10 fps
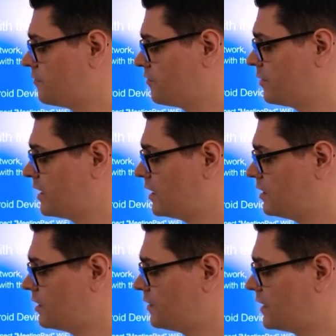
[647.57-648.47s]
From
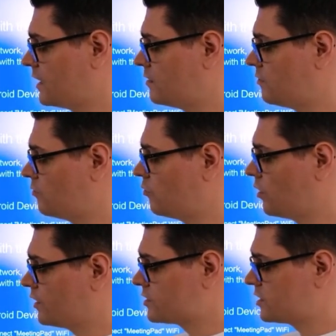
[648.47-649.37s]
here, you can then
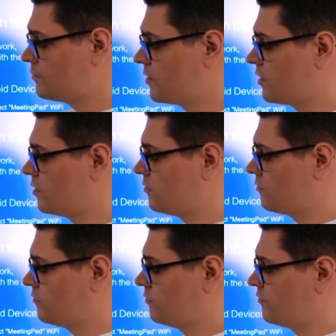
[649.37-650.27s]
wirelessly mirror
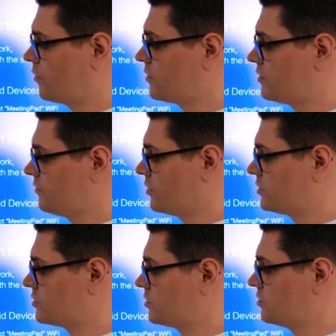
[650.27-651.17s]
from your
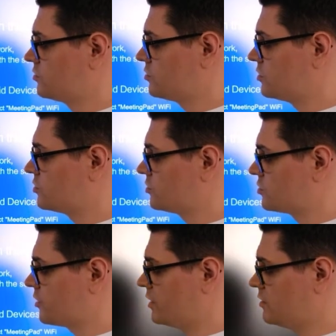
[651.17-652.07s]
device to the
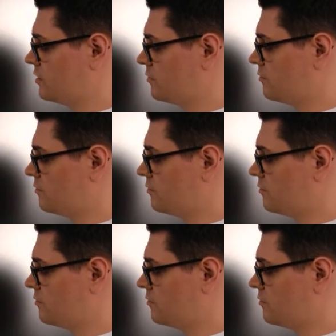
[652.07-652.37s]
touchscreen.